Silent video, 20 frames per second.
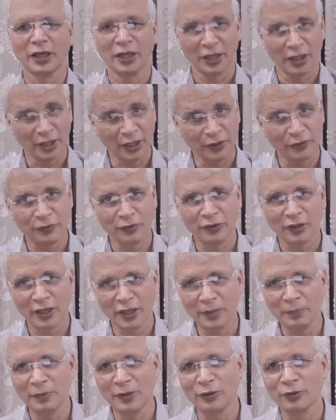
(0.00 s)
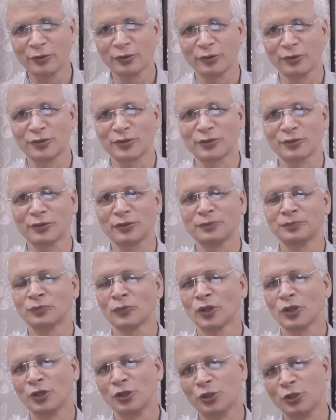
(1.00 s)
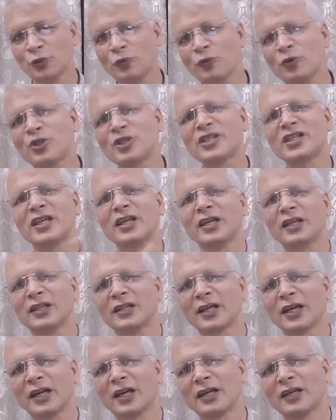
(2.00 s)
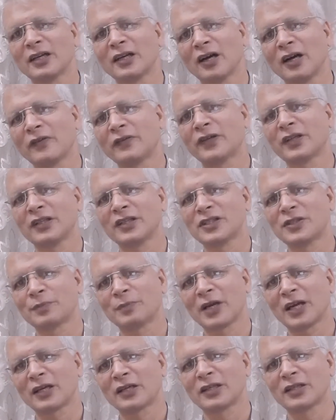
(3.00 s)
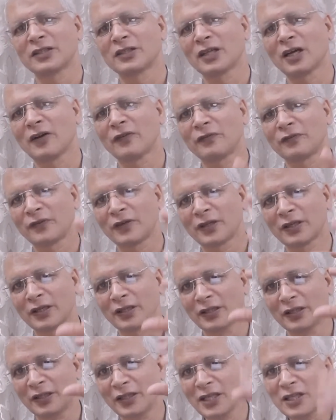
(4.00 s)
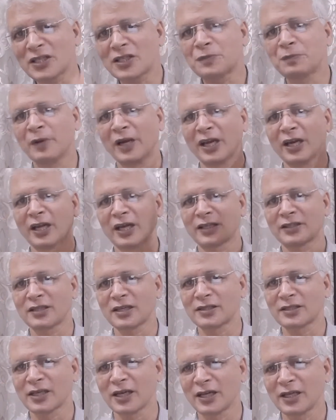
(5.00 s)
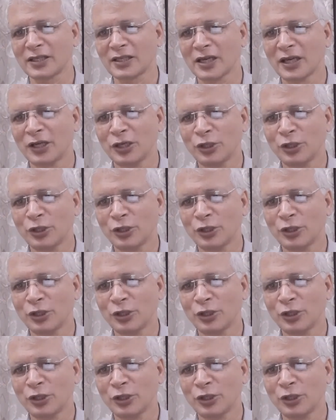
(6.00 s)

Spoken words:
If you are able to do so, you would see in the end, after this practice, after this brain exercise,